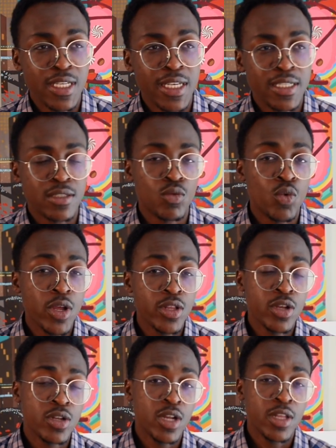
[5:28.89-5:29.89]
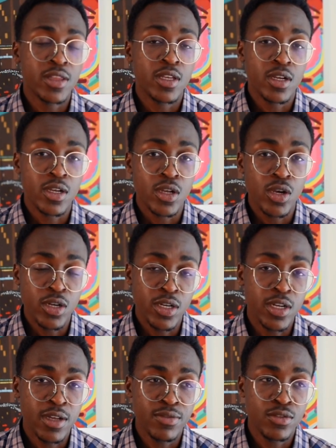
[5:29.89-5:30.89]
is whether or not they're good
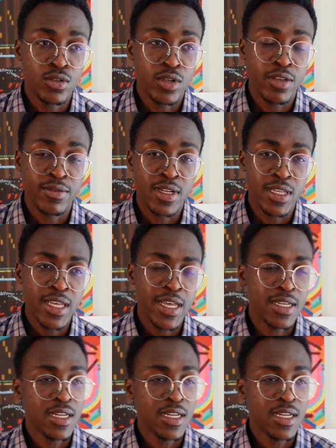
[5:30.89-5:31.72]
enough to even get.